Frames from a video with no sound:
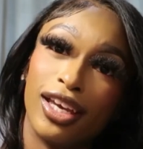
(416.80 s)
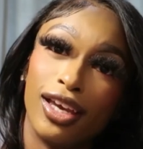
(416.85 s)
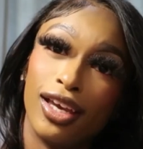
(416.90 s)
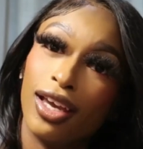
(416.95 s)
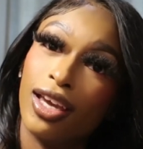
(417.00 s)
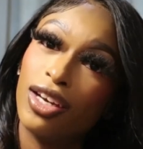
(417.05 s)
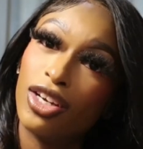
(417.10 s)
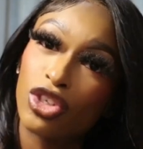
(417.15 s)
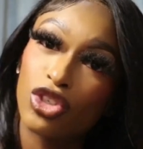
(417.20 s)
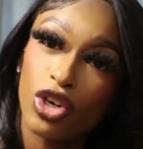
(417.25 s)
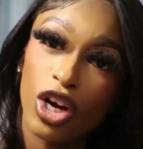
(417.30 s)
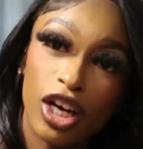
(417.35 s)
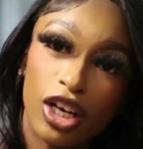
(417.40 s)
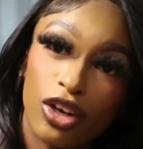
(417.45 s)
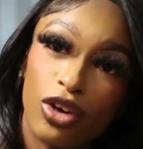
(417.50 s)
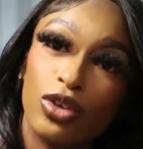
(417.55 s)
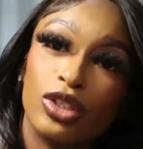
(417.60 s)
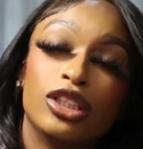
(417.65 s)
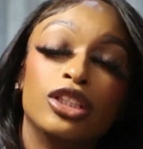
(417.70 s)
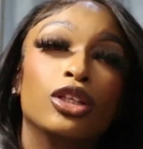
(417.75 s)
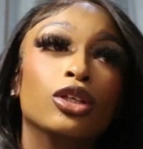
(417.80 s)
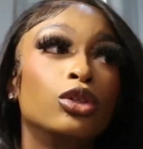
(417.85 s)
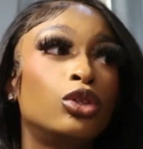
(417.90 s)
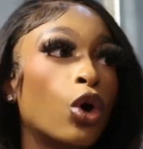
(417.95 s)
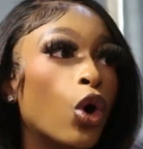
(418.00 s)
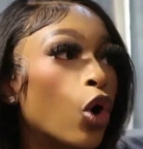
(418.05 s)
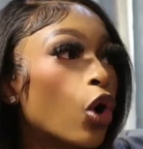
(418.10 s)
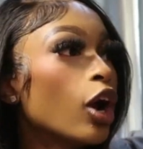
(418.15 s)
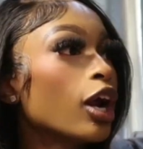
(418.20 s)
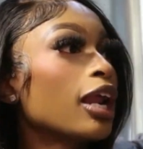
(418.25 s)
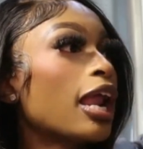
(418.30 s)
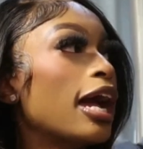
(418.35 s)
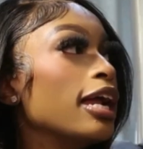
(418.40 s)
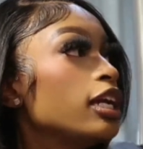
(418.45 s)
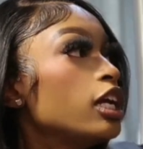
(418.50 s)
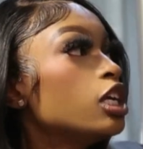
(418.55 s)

get in the truck, closing the door. Like,